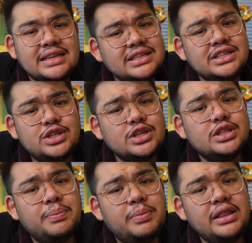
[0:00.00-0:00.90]
isn't
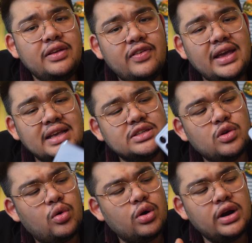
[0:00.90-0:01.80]
just a pretty face
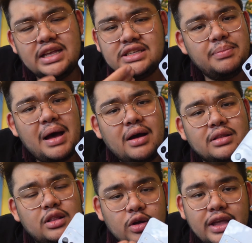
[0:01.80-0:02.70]
or is
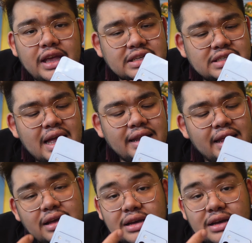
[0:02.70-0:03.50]
about looking aesthetic,